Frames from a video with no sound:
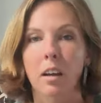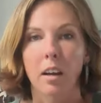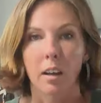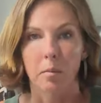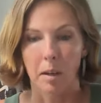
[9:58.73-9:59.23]

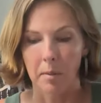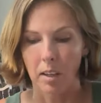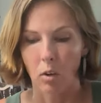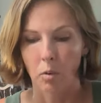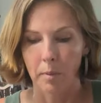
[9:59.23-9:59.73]
I make
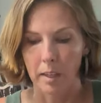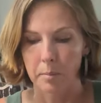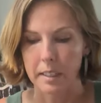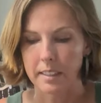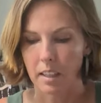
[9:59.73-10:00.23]
a homemade
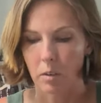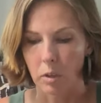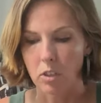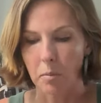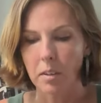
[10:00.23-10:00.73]
pizza,
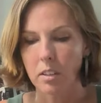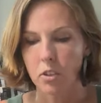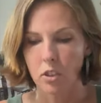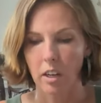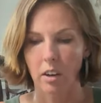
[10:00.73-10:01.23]
which I'm gonna
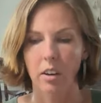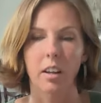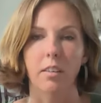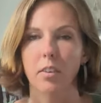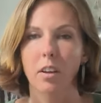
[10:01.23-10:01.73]
share
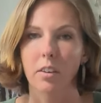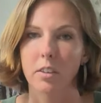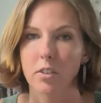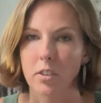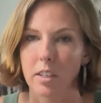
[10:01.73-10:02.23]
if y'all are
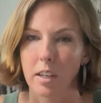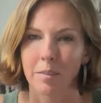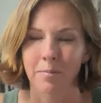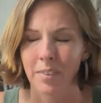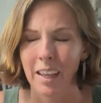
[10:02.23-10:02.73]
interested.
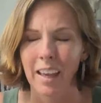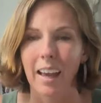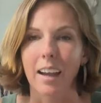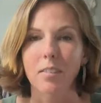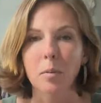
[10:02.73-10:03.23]

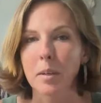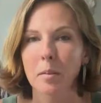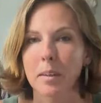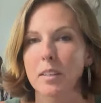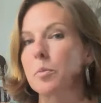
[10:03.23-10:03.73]
Everybody
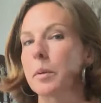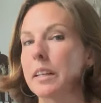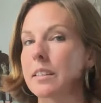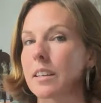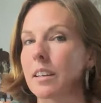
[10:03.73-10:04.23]
makes
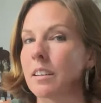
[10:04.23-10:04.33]
pizza.